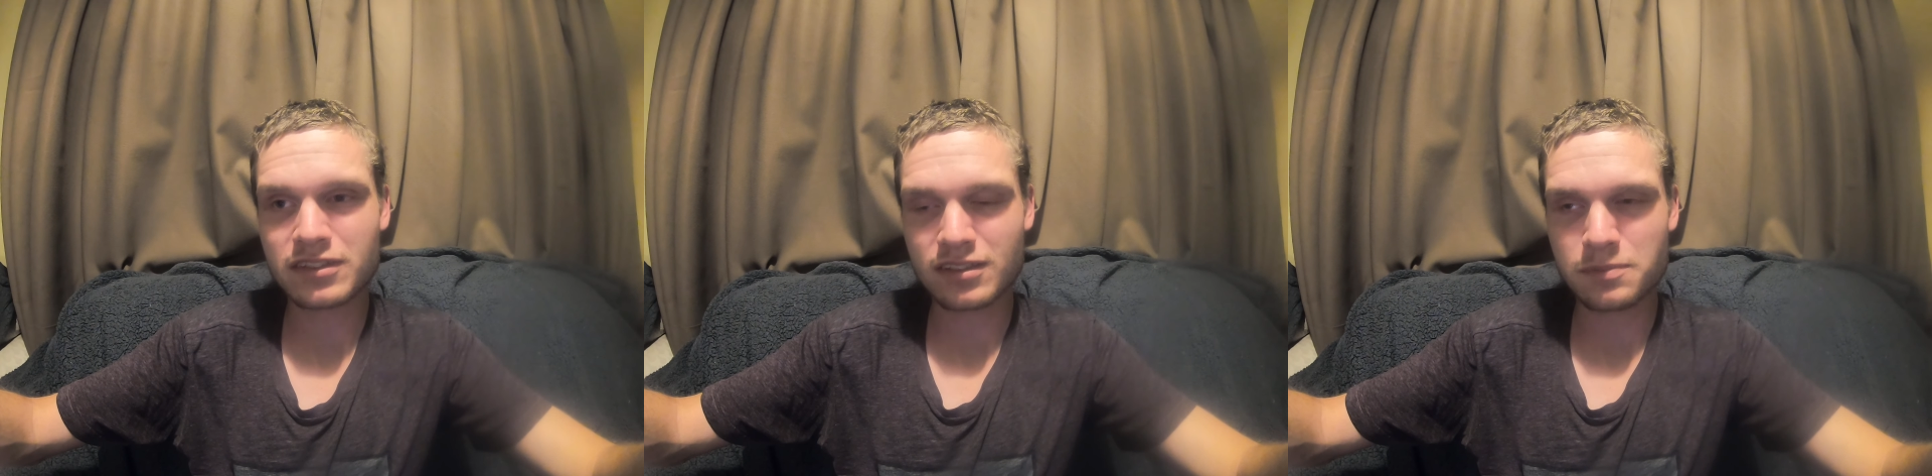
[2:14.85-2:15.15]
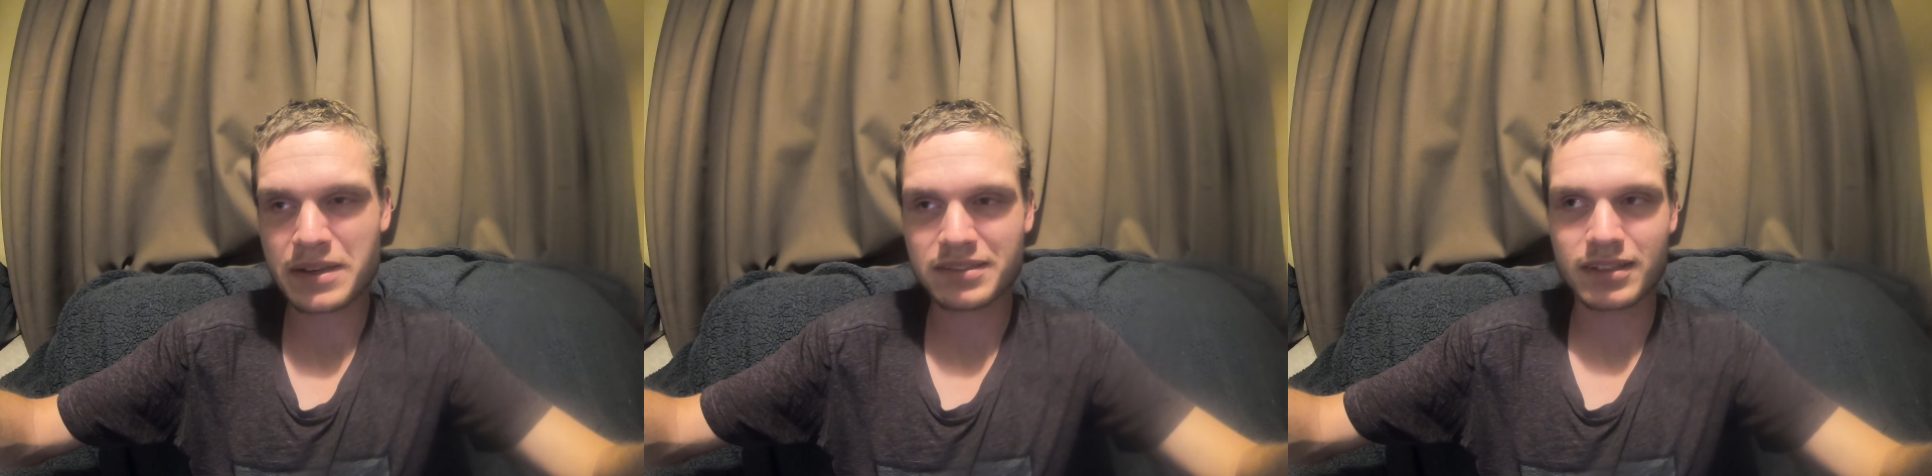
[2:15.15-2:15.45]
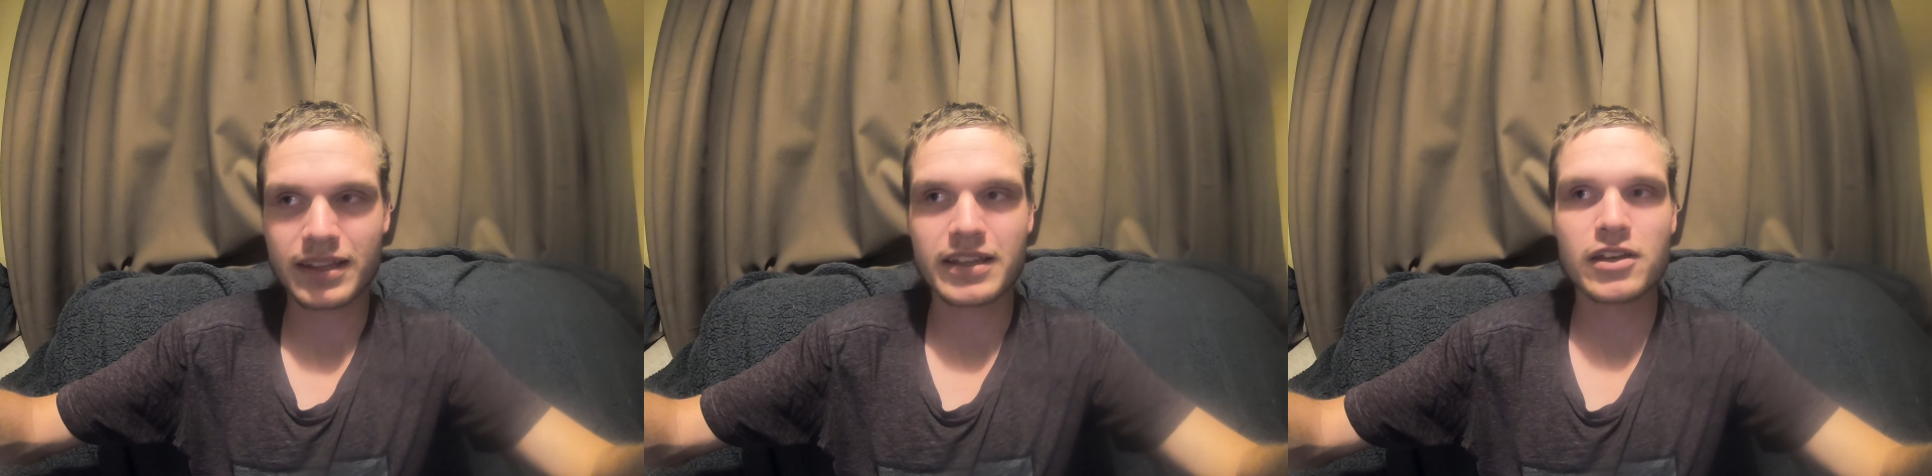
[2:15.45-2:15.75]
It's
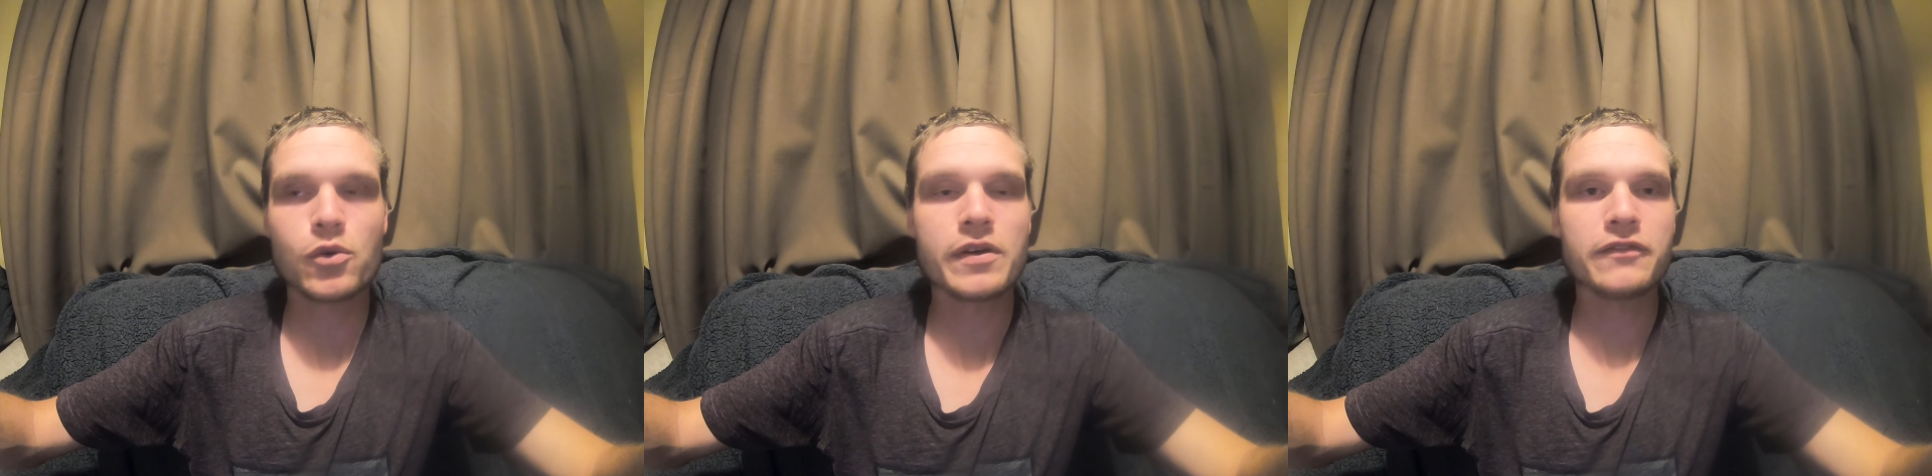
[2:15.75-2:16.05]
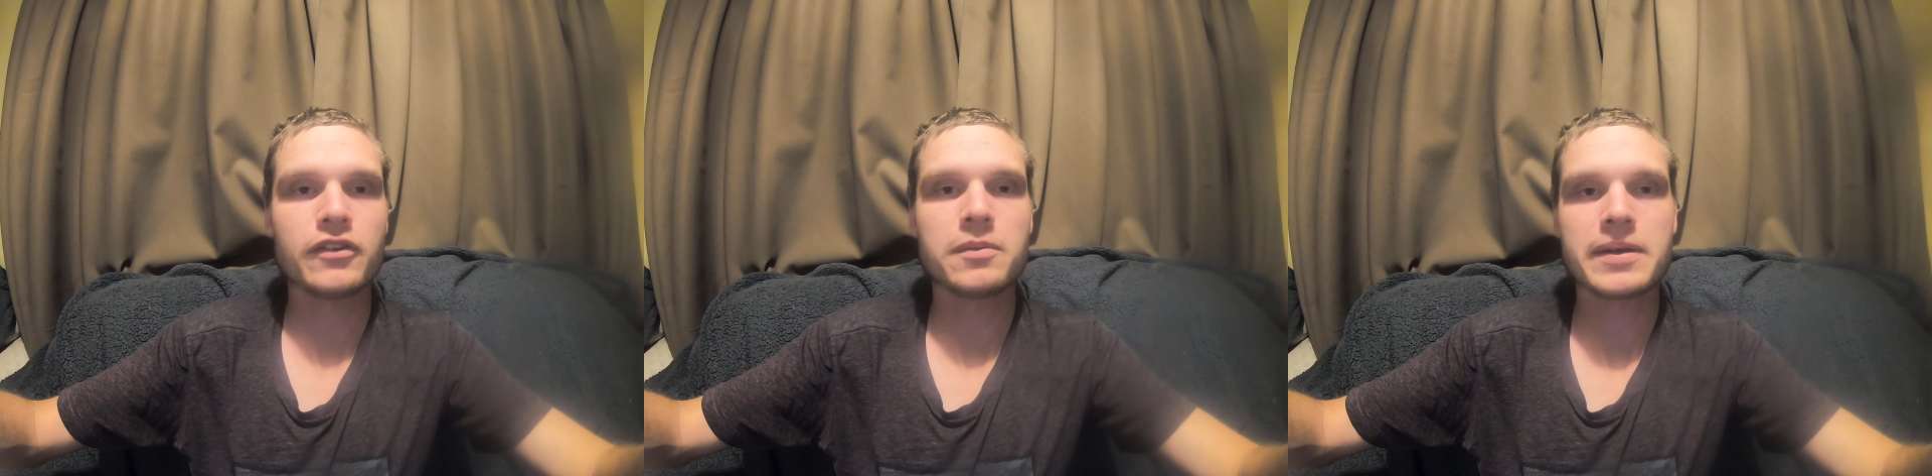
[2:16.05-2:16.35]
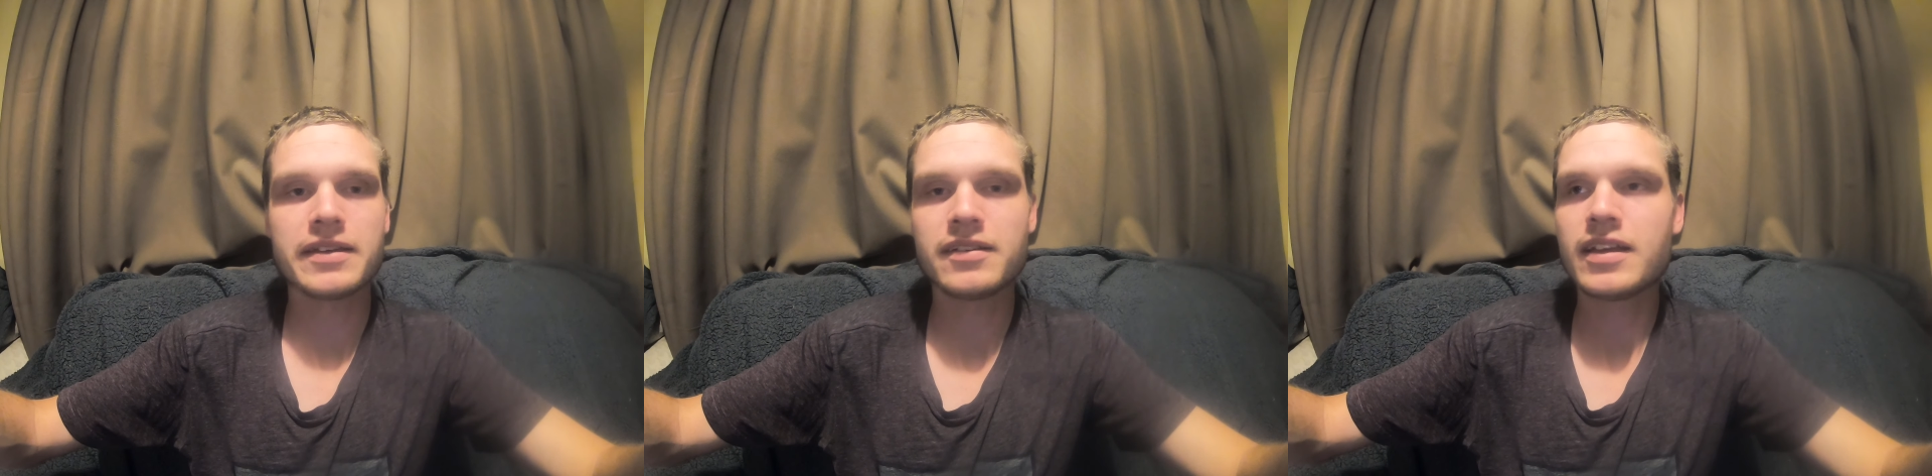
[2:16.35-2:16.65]
basically a coin flip
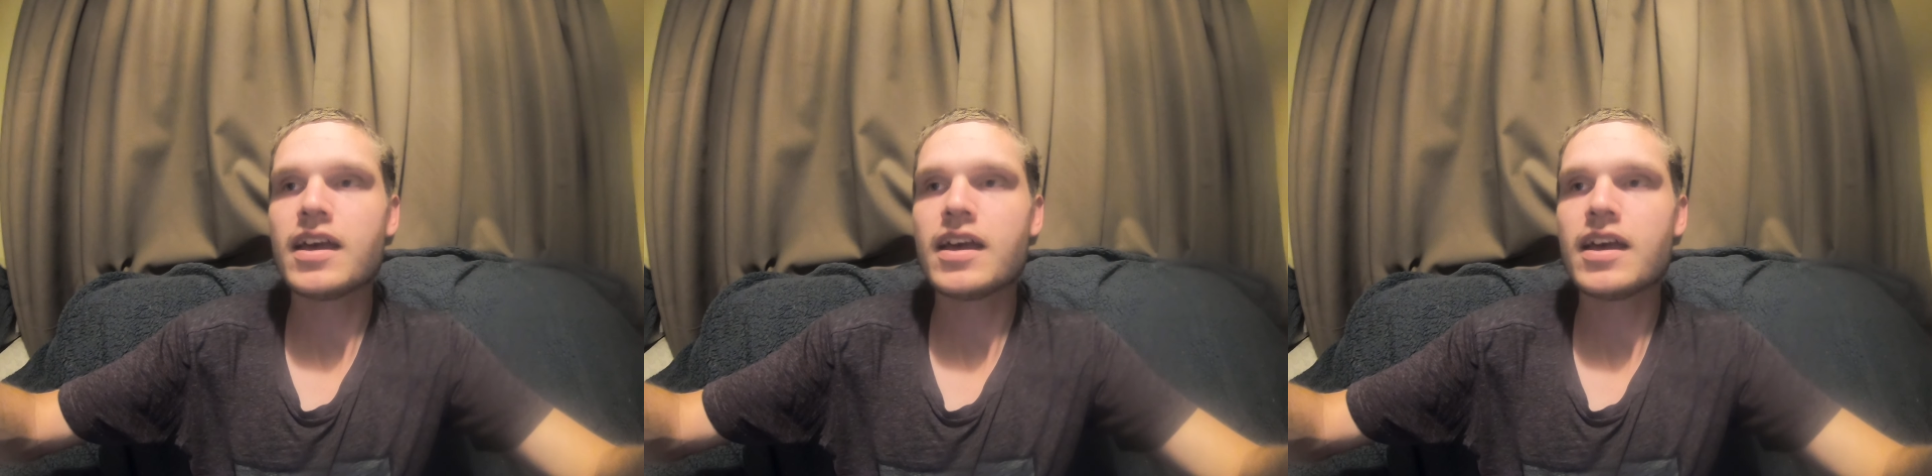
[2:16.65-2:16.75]
here.